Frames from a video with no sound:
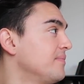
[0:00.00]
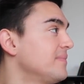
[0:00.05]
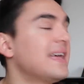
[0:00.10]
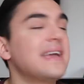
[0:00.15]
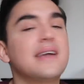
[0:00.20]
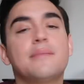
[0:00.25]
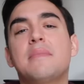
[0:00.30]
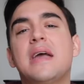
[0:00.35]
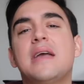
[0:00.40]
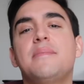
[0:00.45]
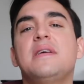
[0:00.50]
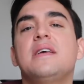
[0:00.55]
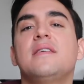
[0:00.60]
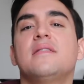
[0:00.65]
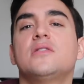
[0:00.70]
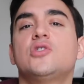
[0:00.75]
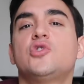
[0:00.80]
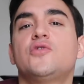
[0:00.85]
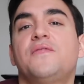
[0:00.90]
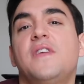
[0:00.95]
Like
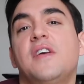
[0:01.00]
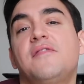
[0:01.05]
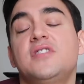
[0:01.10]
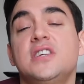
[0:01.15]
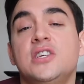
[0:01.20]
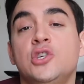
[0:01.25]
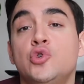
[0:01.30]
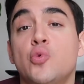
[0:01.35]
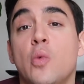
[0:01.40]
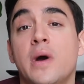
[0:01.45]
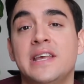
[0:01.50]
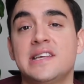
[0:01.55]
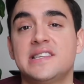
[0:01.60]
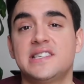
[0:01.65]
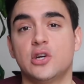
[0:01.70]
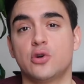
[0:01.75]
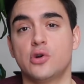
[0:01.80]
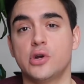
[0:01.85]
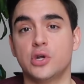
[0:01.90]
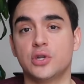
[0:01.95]
maybe 15, 20
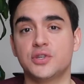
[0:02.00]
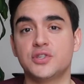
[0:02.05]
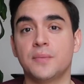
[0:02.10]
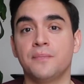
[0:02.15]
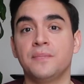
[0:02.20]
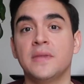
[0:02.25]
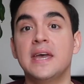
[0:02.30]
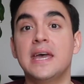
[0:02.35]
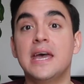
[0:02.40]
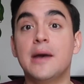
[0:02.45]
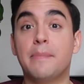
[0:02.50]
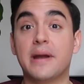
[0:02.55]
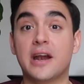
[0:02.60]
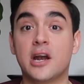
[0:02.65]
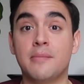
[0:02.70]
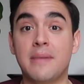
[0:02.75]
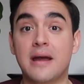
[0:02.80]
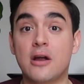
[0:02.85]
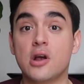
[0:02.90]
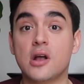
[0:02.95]
cereals. But
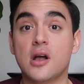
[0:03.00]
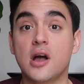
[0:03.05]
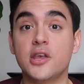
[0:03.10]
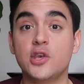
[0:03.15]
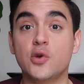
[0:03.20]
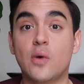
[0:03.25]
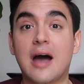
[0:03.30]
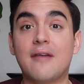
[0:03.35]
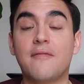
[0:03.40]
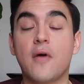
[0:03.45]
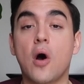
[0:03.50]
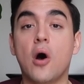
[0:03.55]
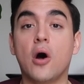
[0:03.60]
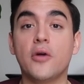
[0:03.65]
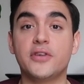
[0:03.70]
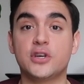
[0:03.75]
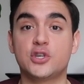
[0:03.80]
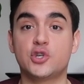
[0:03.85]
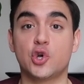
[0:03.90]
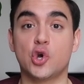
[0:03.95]
in America, you have
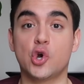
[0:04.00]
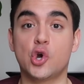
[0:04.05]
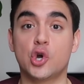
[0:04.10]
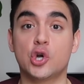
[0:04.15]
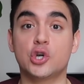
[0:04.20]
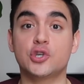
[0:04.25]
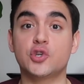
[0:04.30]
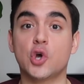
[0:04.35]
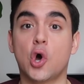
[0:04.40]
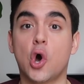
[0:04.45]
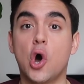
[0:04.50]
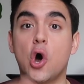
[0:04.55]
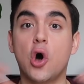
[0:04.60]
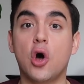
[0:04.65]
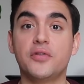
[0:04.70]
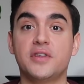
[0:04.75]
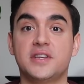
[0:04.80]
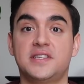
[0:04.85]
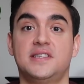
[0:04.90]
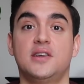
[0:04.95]
all the sugars,
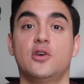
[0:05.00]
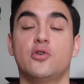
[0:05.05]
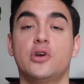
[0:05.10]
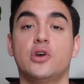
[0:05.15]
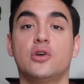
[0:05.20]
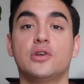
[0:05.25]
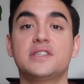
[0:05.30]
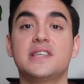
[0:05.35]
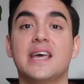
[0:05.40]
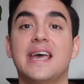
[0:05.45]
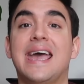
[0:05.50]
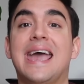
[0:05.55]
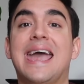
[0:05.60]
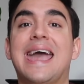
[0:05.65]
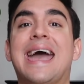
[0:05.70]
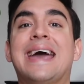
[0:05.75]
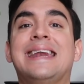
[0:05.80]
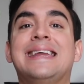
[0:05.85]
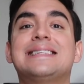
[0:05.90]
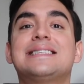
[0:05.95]
all the cereals,
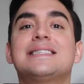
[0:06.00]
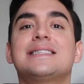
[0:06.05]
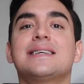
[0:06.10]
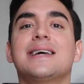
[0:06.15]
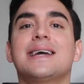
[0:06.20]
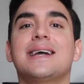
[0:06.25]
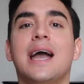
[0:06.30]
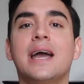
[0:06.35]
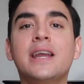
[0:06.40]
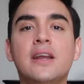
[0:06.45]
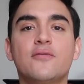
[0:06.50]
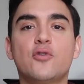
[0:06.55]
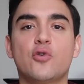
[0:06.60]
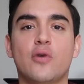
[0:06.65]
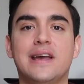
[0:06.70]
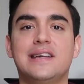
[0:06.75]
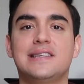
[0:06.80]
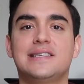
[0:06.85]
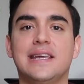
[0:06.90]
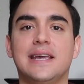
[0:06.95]
and it's kind of
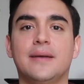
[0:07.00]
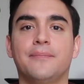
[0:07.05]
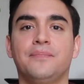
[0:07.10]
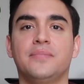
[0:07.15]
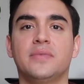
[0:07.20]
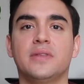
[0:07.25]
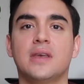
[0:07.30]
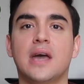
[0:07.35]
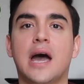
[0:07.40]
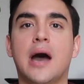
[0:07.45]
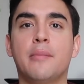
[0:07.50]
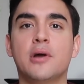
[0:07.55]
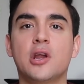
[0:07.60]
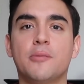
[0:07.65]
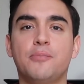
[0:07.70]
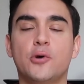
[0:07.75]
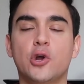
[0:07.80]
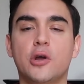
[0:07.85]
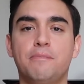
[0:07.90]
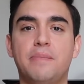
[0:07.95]
crazy. I'm
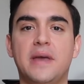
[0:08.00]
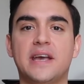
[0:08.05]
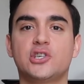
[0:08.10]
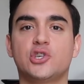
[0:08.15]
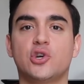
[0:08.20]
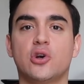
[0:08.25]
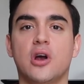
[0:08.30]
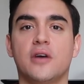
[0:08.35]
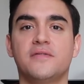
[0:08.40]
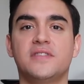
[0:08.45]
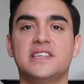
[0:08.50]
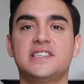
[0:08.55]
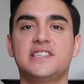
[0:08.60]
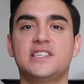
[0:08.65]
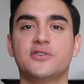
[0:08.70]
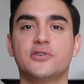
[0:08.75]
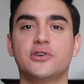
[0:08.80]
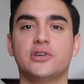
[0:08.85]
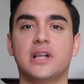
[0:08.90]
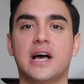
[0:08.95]
gonna put a picture of the
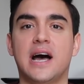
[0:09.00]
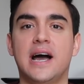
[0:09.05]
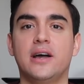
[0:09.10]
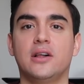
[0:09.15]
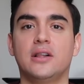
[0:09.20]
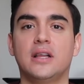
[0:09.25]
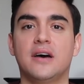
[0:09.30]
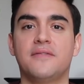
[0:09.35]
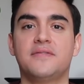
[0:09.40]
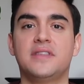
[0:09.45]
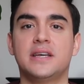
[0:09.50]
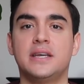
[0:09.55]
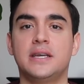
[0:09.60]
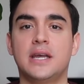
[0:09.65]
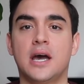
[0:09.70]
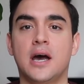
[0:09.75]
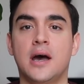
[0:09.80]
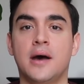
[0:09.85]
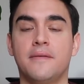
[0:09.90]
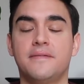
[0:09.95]
cereal aisle of the
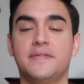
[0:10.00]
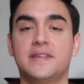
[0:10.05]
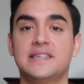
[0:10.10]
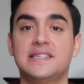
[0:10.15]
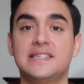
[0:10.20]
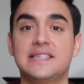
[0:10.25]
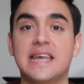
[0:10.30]
of the